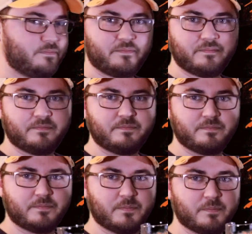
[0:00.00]

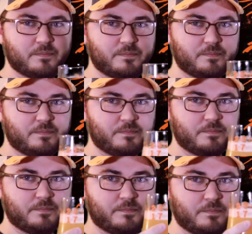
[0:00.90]

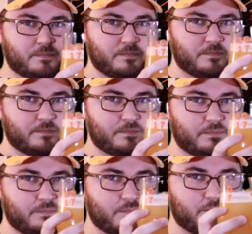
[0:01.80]

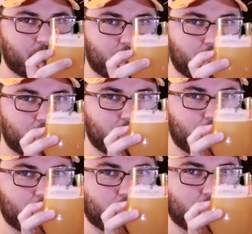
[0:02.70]

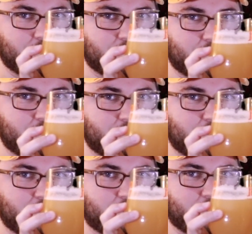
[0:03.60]

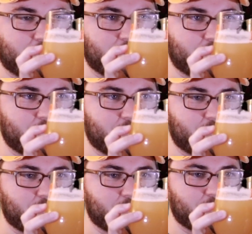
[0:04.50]

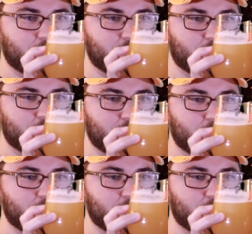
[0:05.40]
(not speaking)